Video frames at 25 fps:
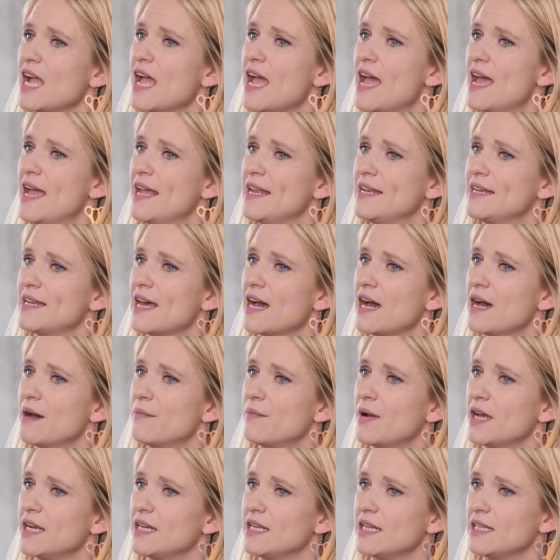And
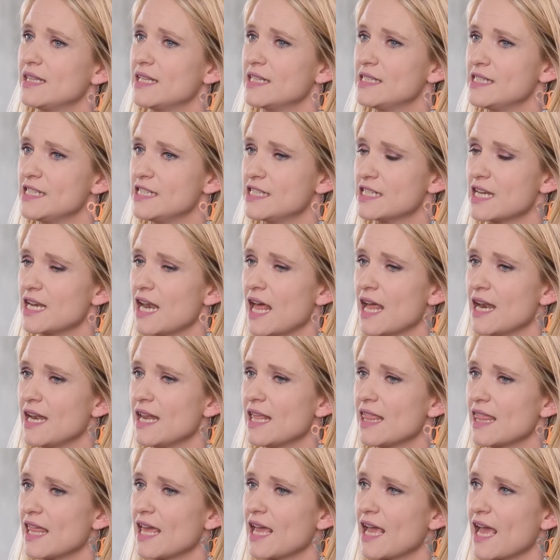I did the Teacher
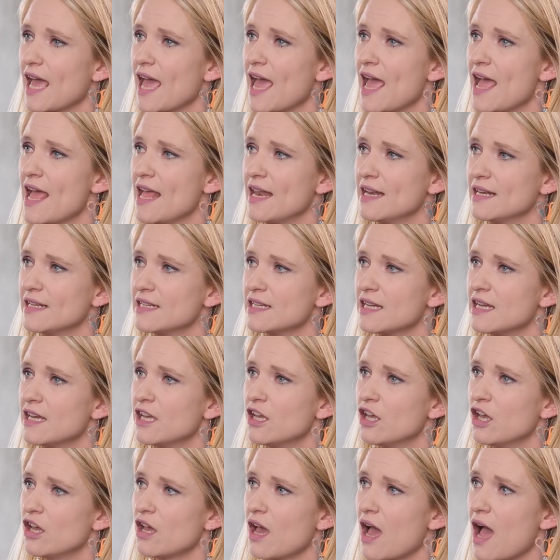Landi thing, and
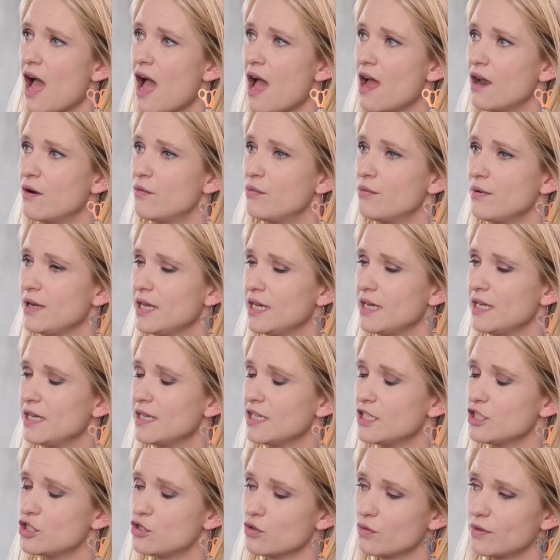I really
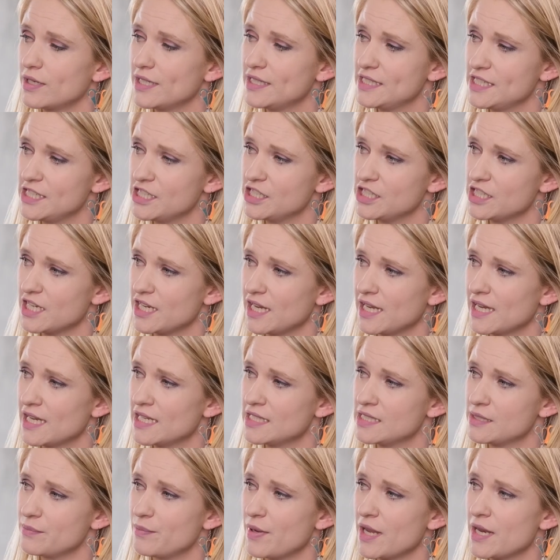enjoy teaching.
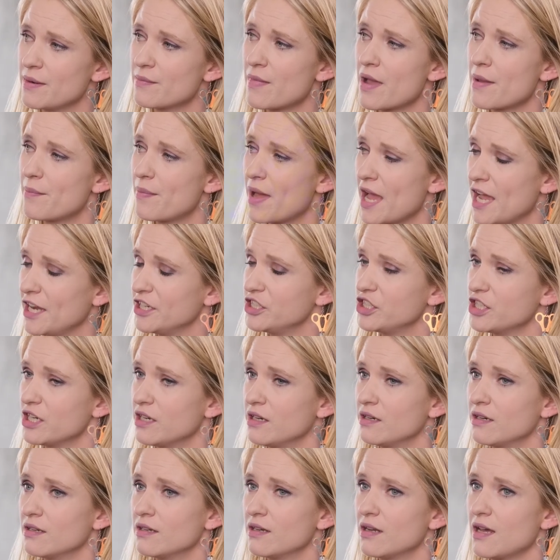It's been my
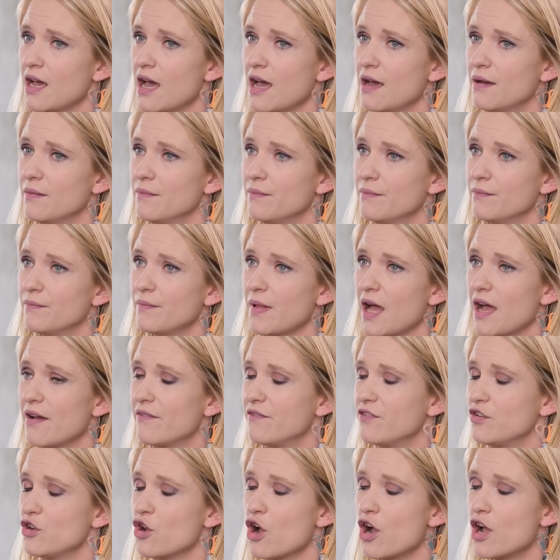passion.
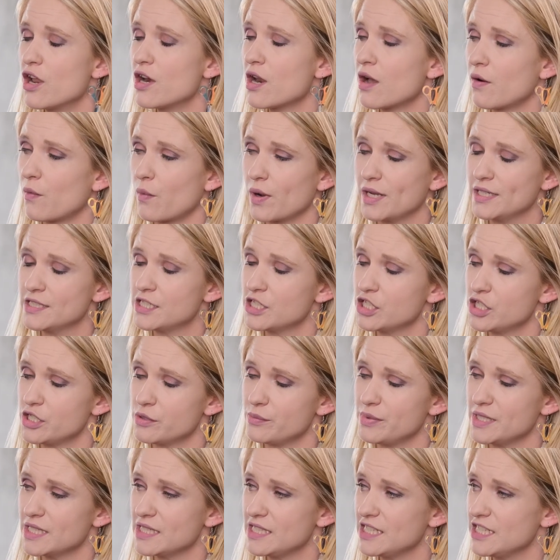I've known I wanted to
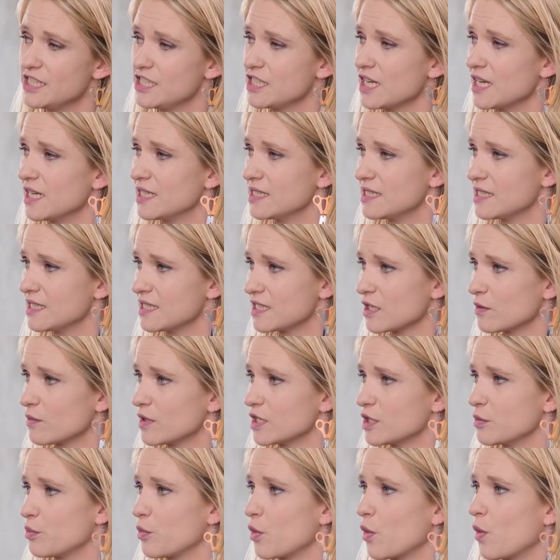be a teacher since I
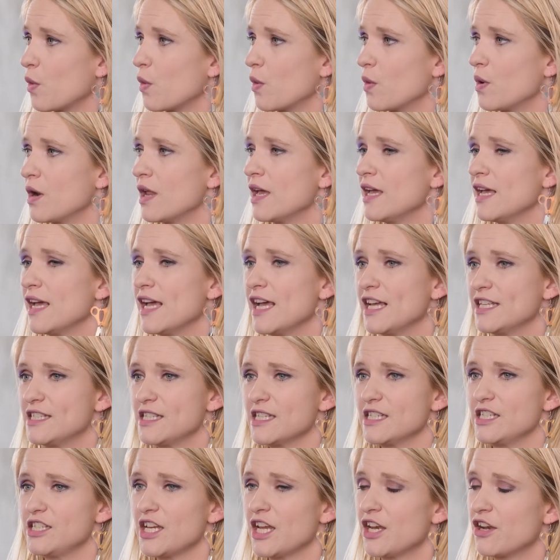was born. It's
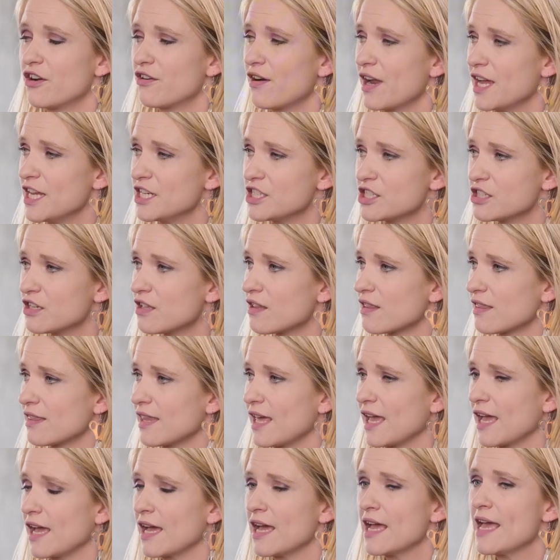a generational
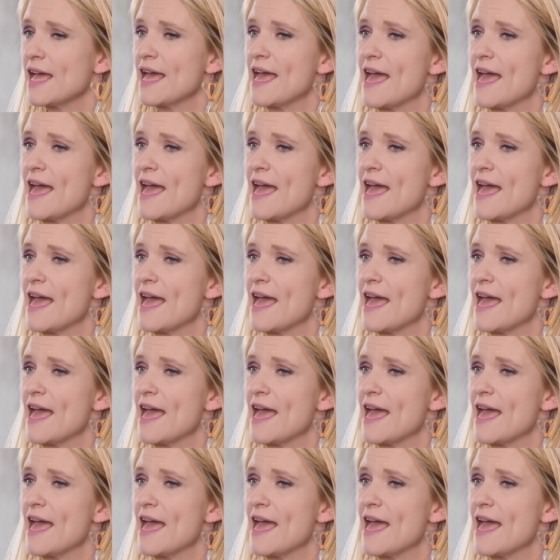thing.